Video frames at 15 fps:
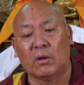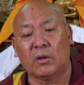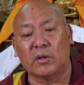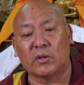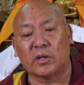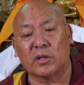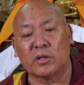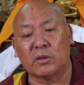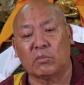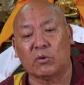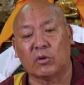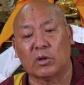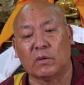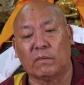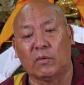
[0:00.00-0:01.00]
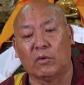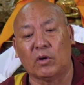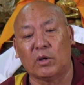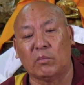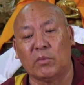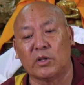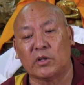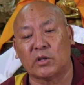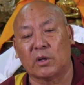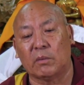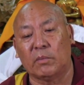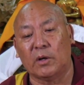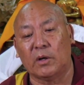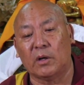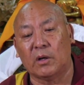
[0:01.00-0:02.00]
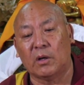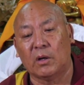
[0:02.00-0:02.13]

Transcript: discuss about the four immeasurable